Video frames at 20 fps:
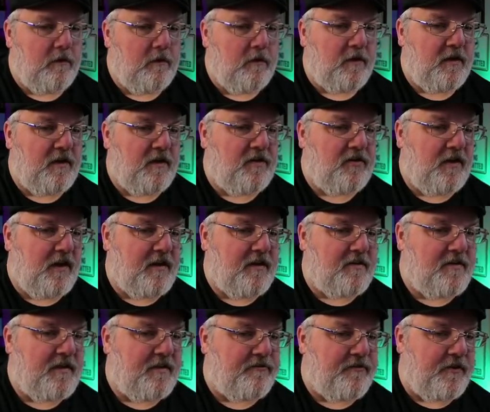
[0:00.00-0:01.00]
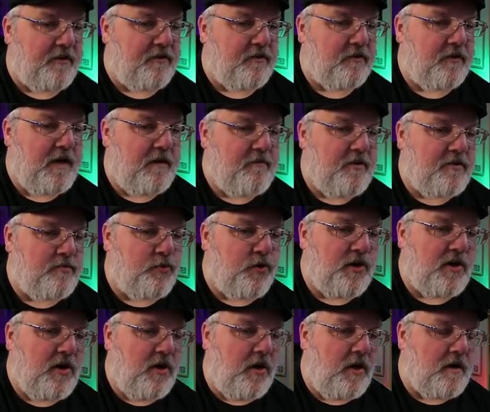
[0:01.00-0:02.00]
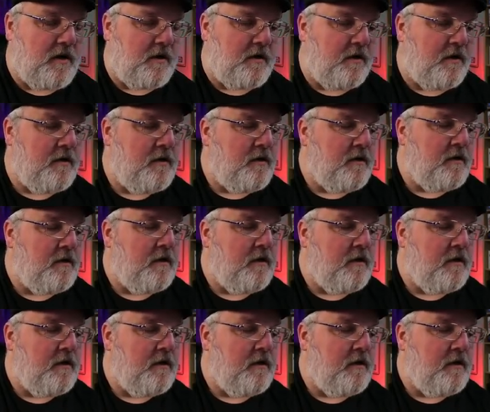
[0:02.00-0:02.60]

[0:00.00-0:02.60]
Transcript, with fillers: Look at the size difference. Look how much more cotton